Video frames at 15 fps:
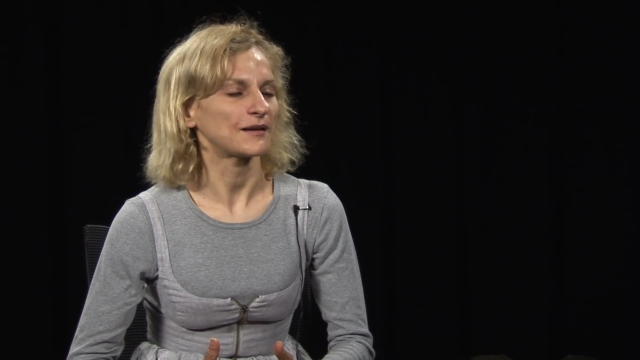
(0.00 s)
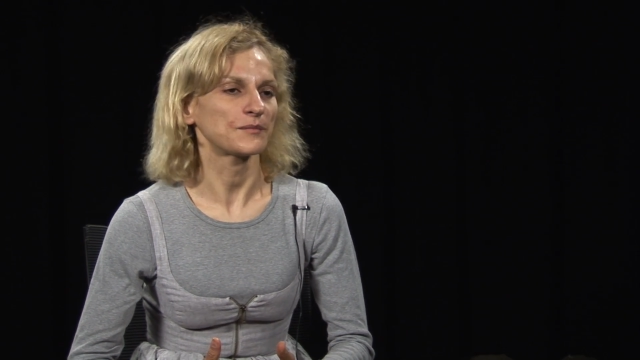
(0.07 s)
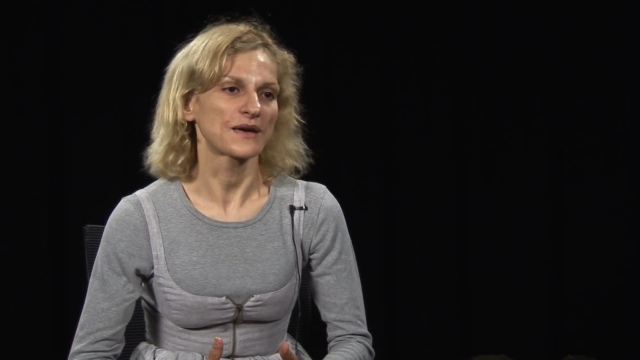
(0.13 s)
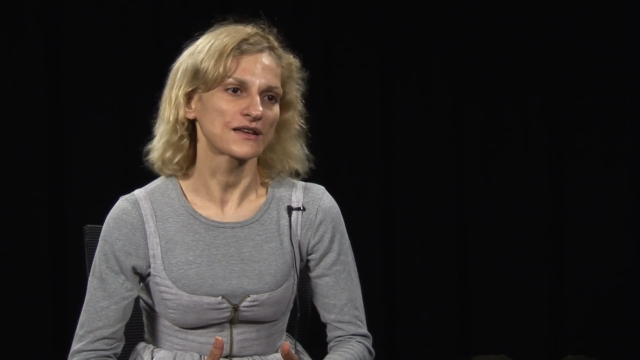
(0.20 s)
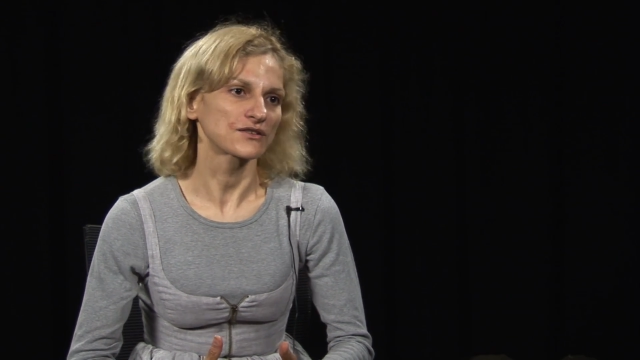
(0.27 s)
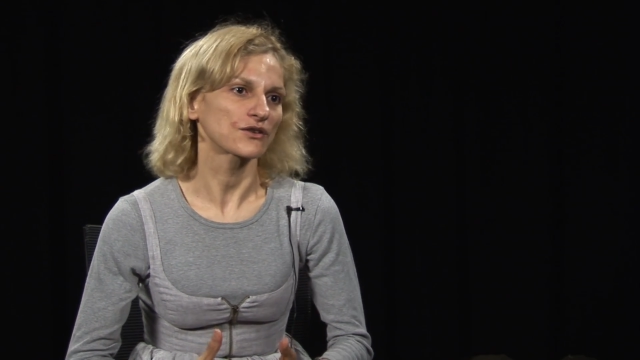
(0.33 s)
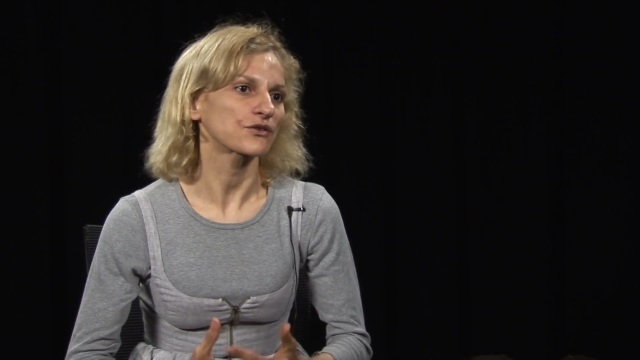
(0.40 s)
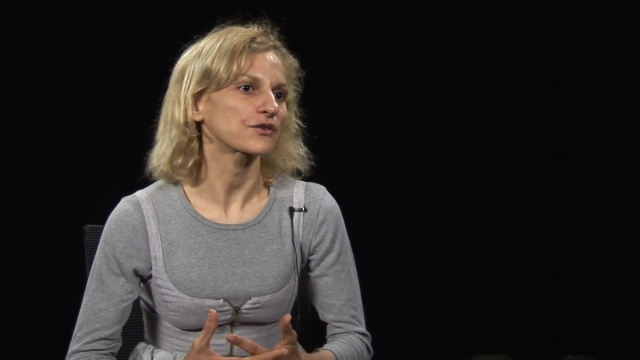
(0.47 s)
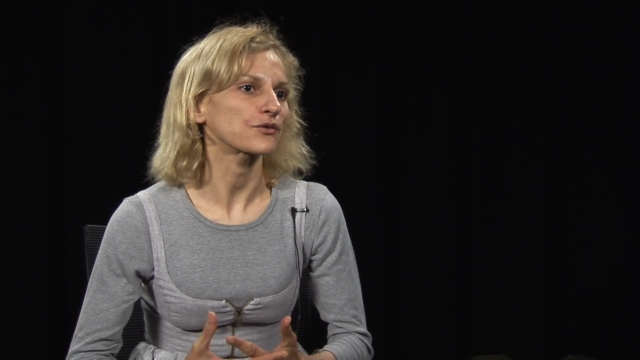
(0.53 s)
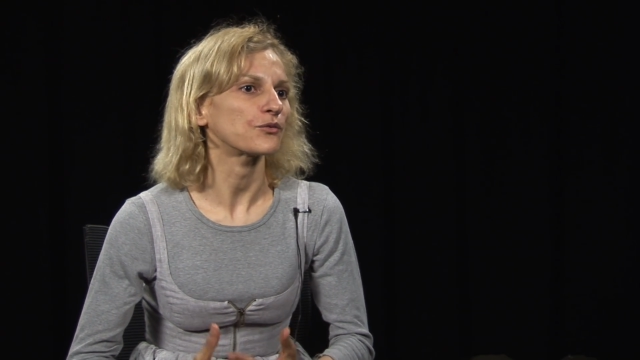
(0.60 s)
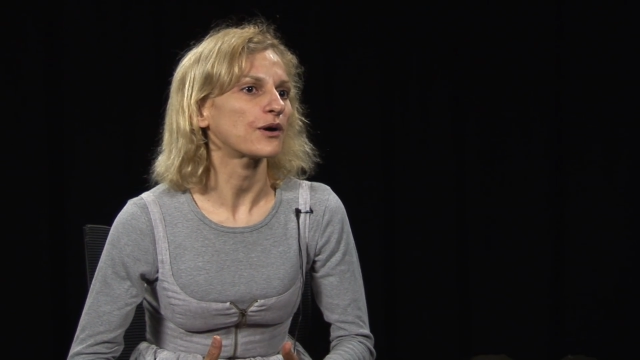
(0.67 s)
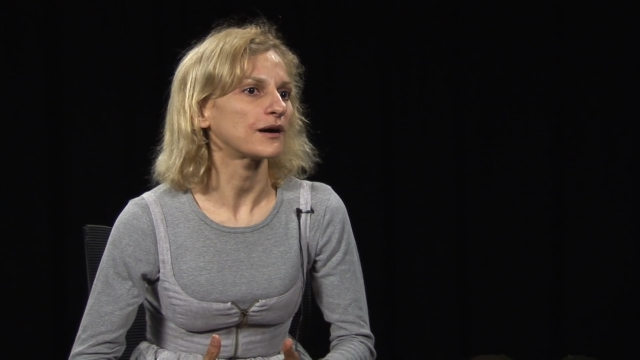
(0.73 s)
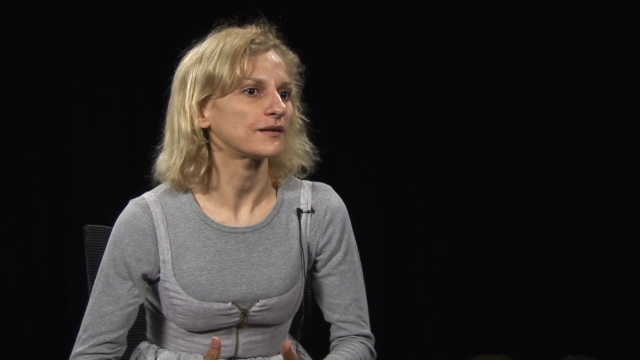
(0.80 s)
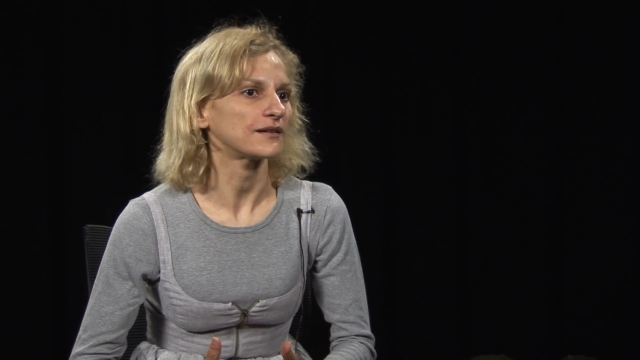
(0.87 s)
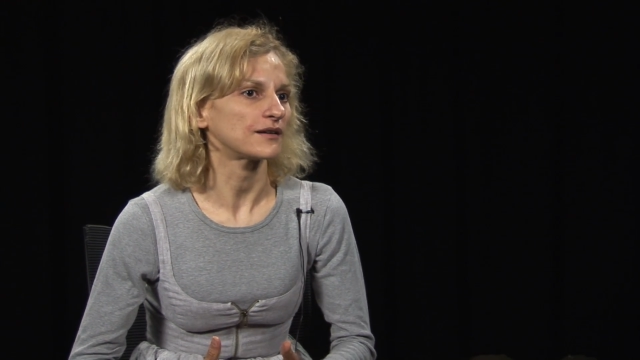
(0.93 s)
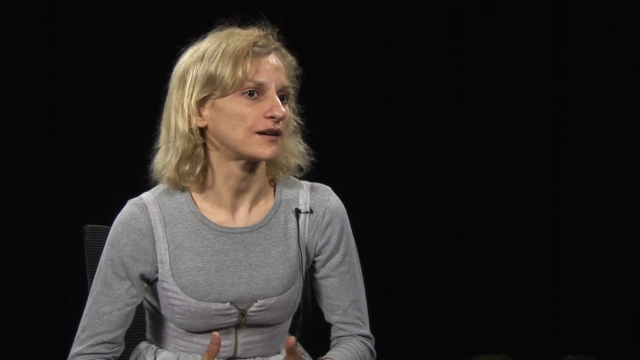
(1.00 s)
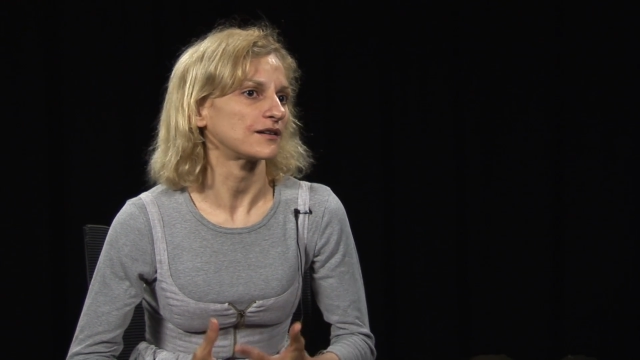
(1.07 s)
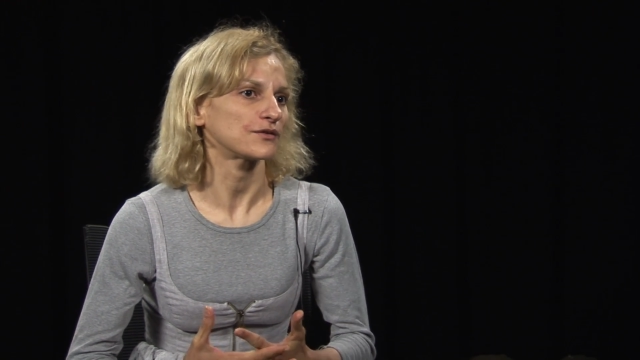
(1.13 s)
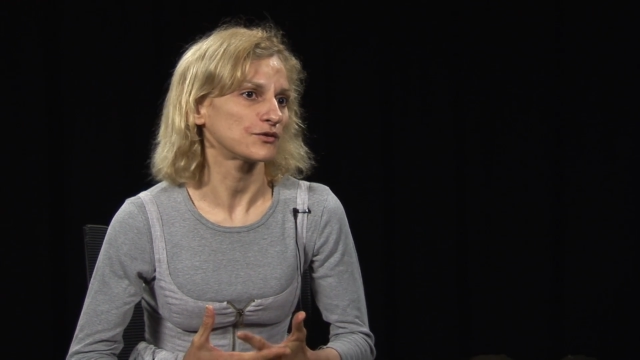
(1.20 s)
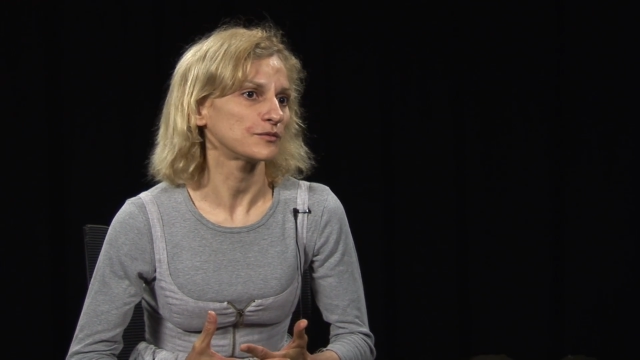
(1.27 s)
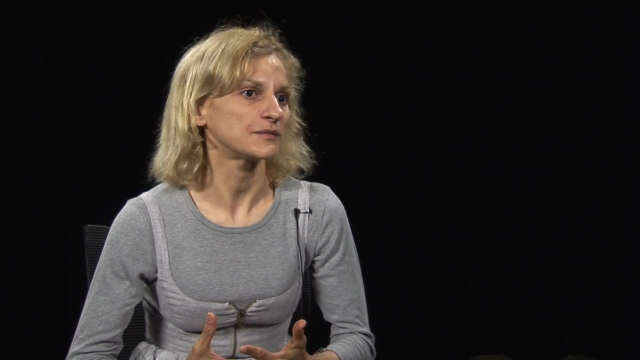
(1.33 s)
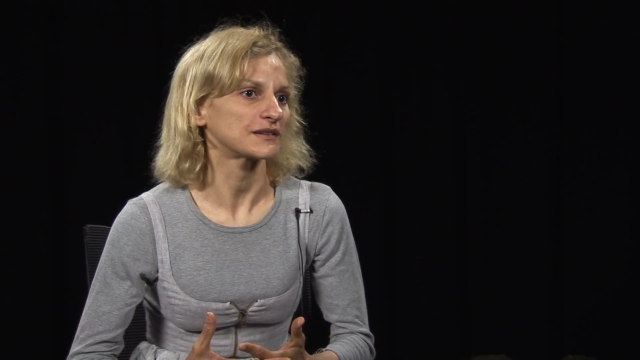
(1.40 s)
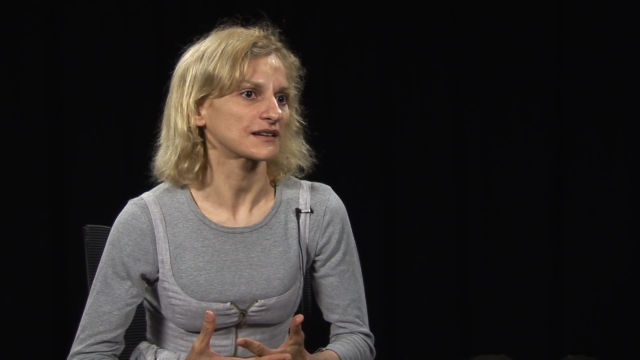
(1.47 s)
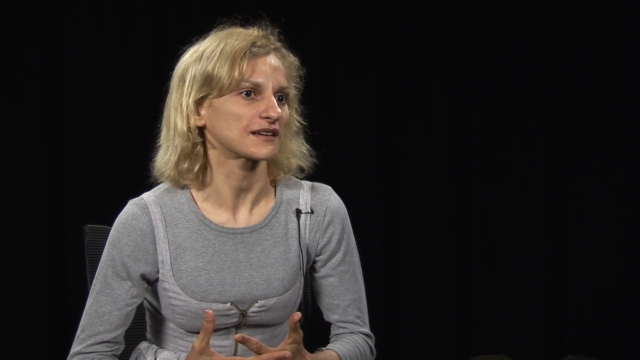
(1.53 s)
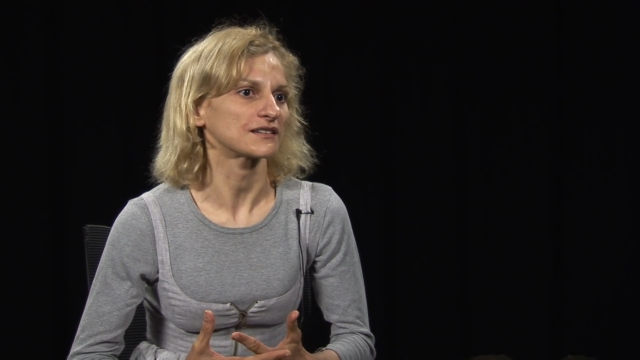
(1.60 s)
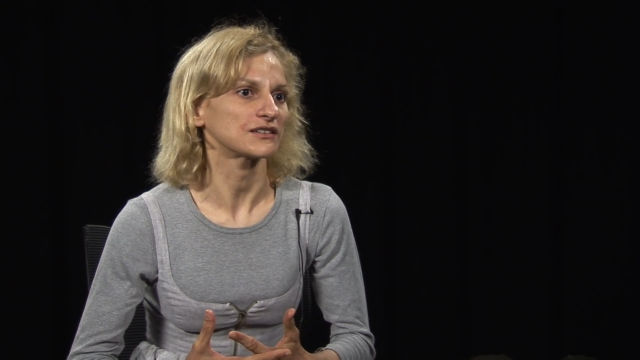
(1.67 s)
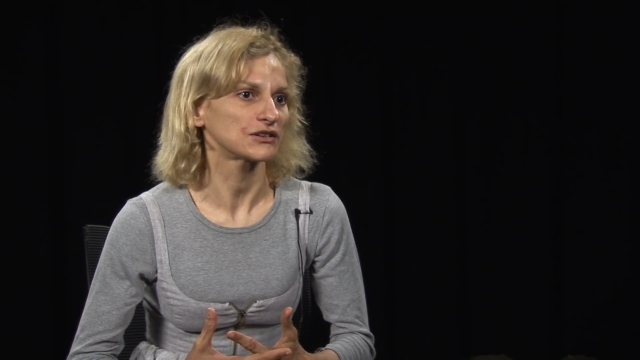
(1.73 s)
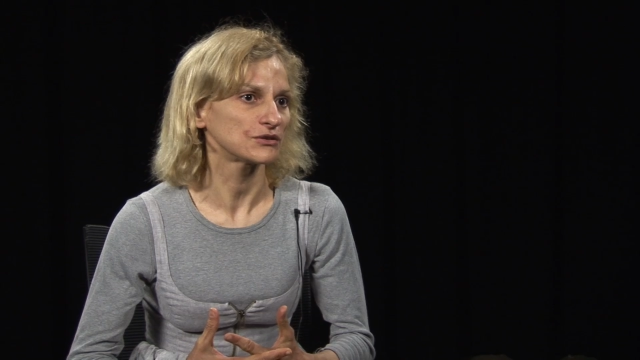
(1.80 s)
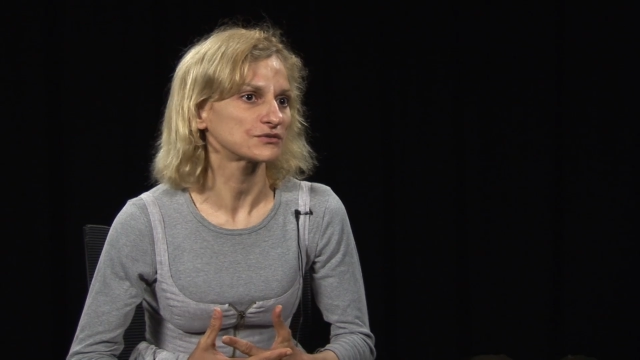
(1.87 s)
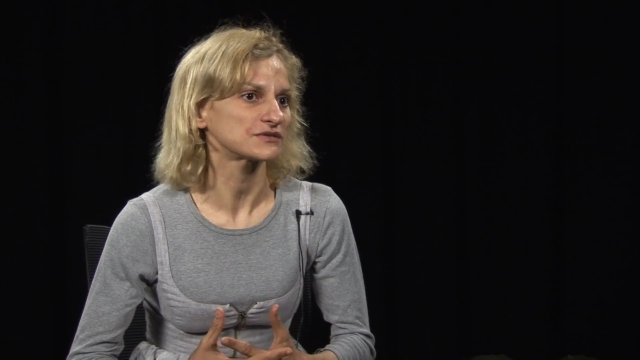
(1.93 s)
A man or a, a woman
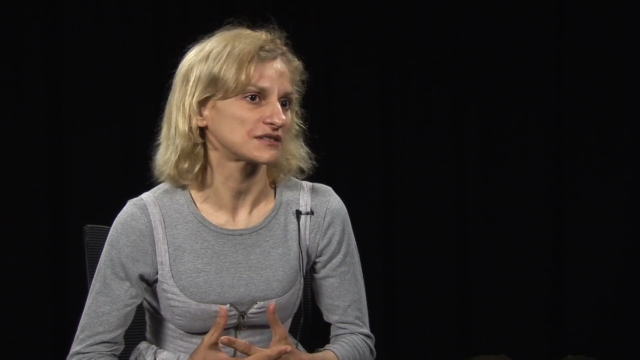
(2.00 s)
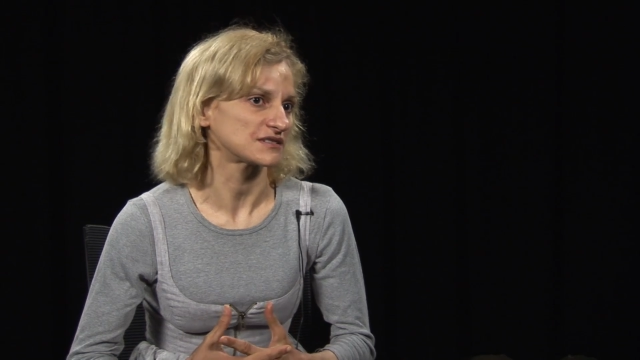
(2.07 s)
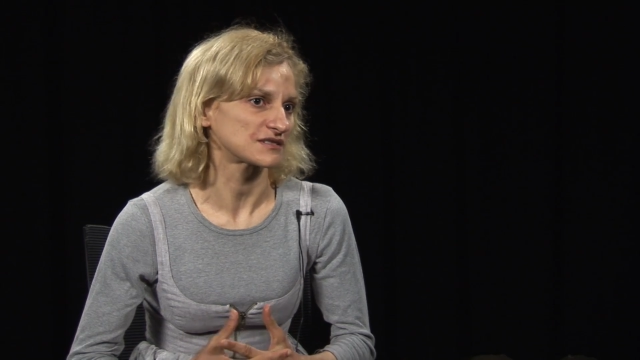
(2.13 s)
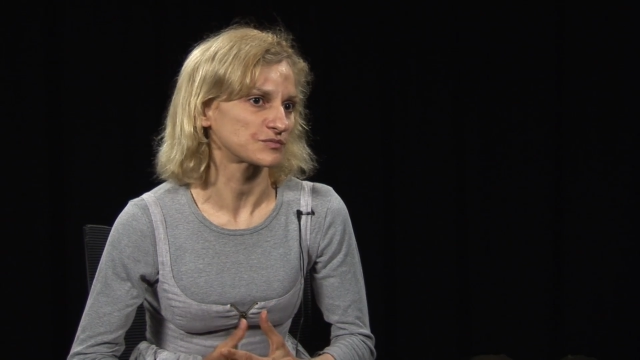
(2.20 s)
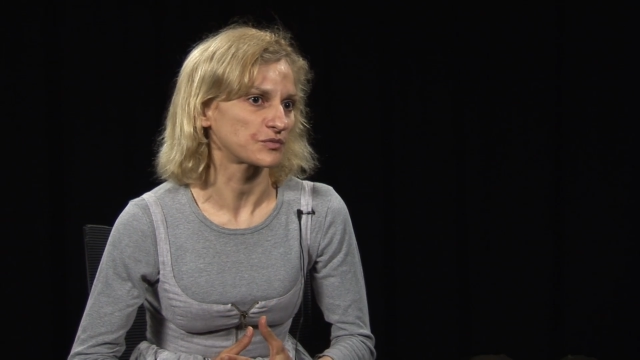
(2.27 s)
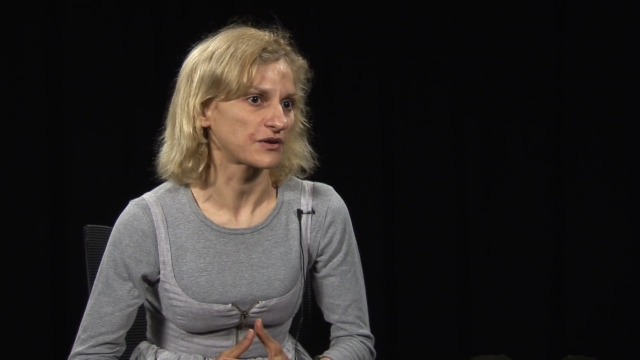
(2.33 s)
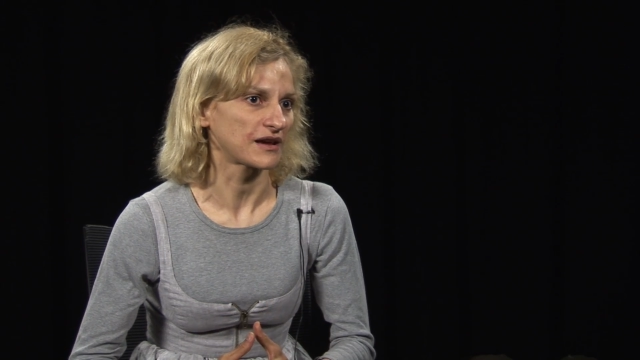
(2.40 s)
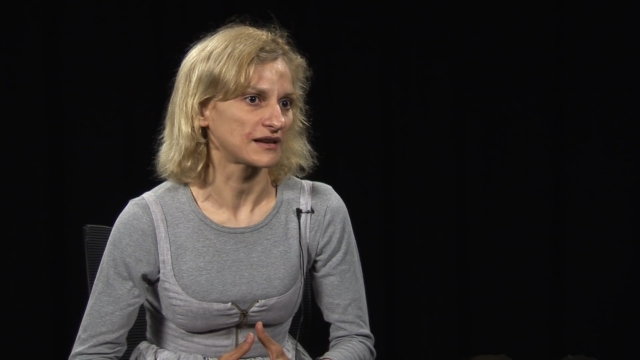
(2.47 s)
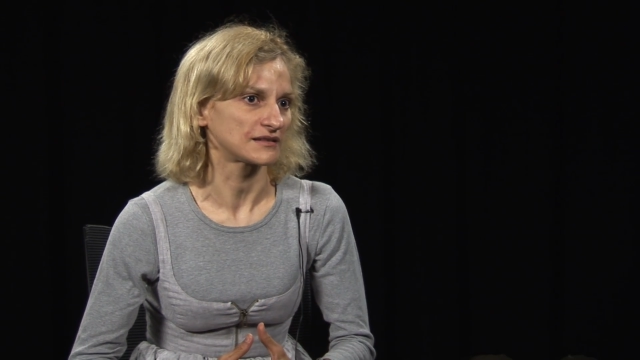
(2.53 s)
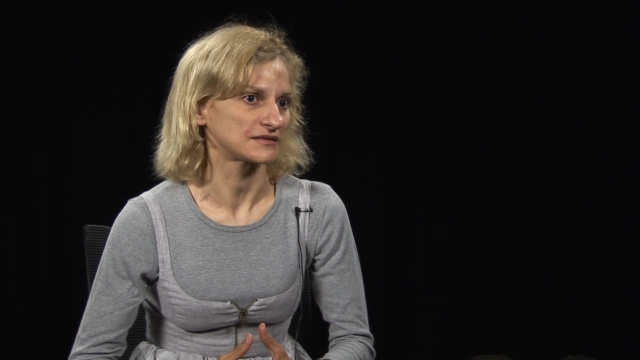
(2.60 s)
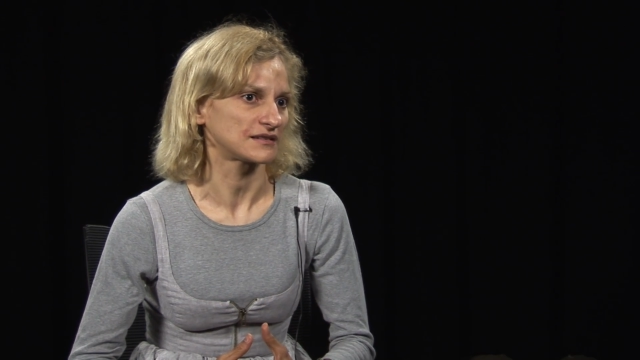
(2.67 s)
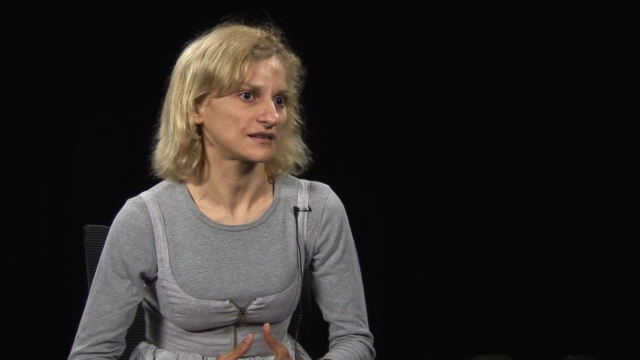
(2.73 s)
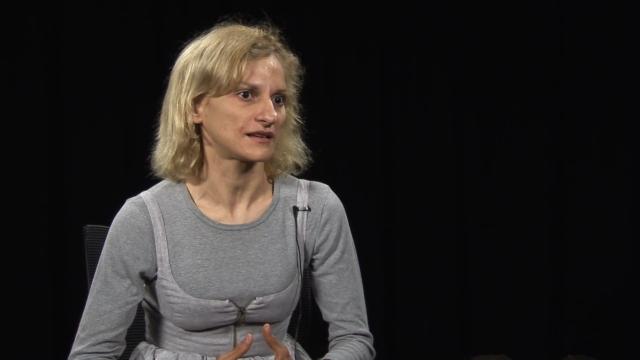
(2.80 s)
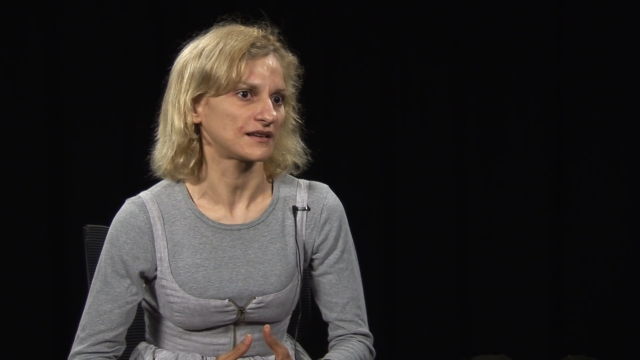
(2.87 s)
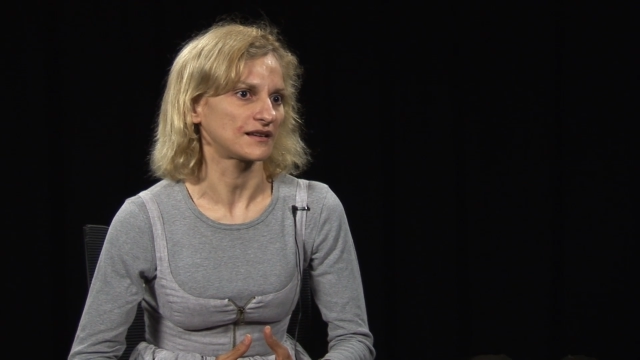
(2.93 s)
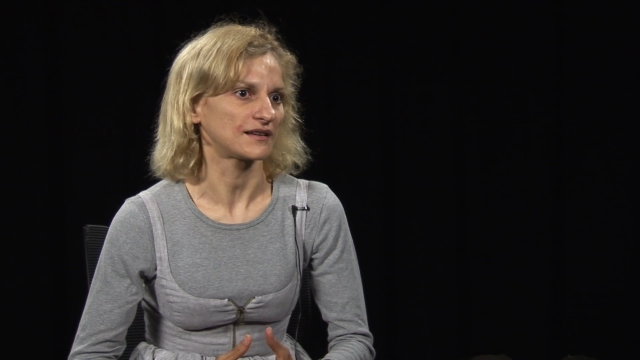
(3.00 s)
can use its brains.